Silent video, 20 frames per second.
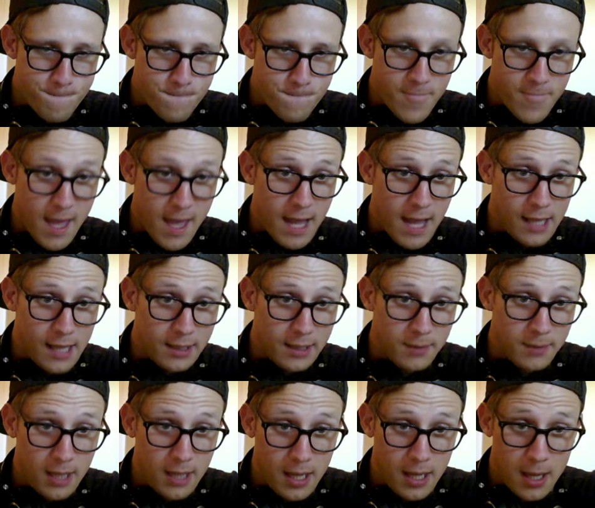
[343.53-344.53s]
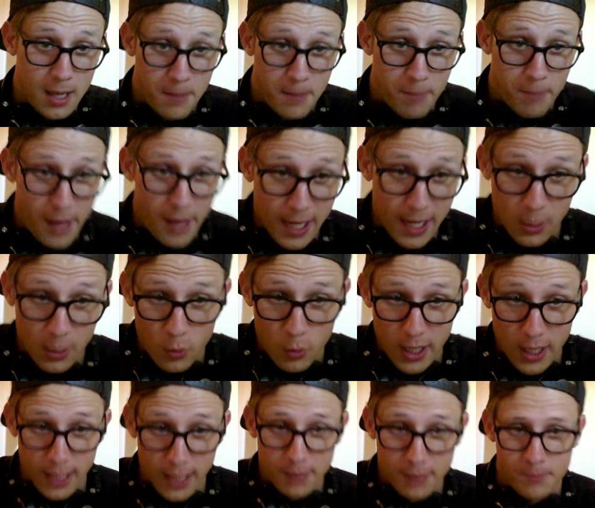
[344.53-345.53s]
And by the
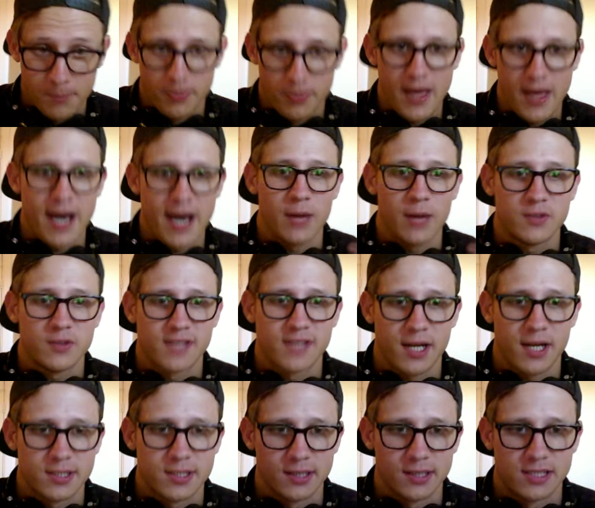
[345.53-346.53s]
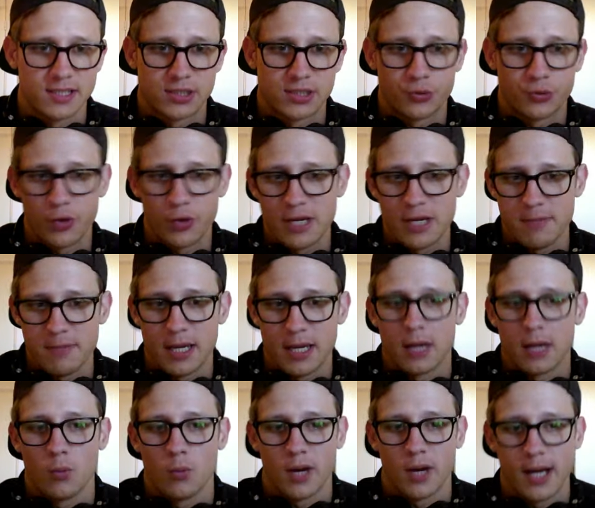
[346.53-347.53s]
way, I was actually
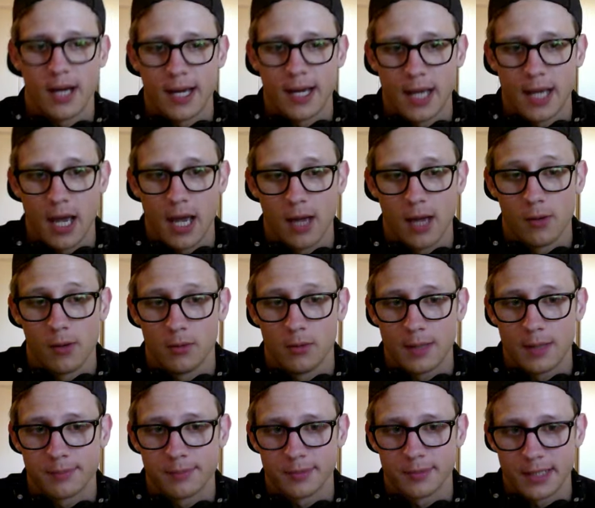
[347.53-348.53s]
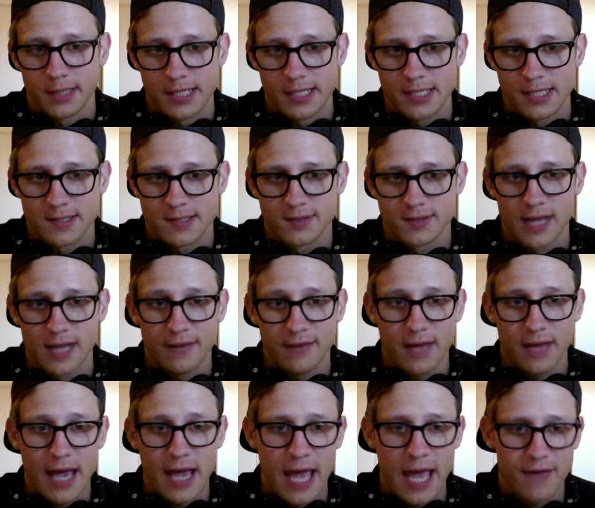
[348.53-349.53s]
streaming when I implemented this. So
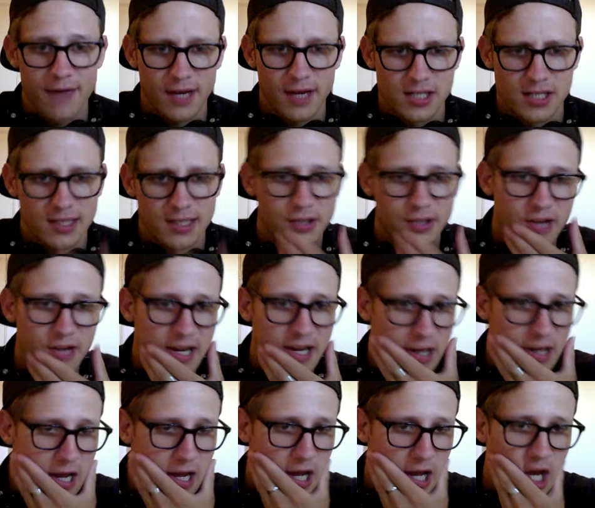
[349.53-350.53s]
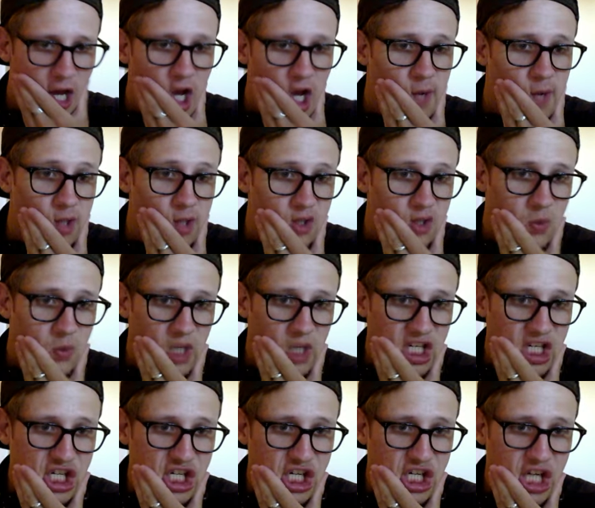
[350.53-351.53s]
I have actually created a
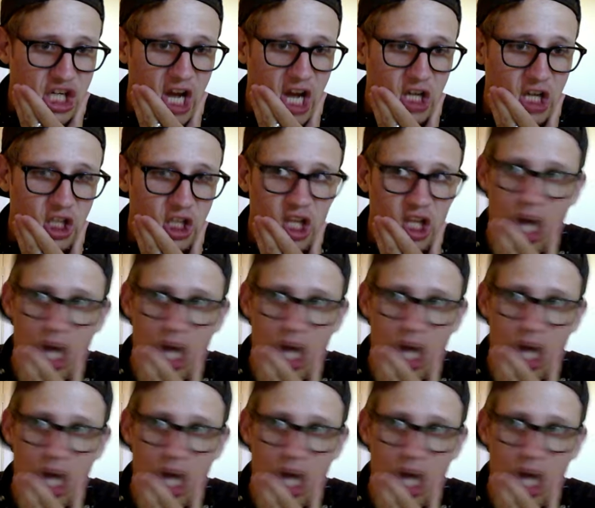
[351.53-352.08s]
Twitch channel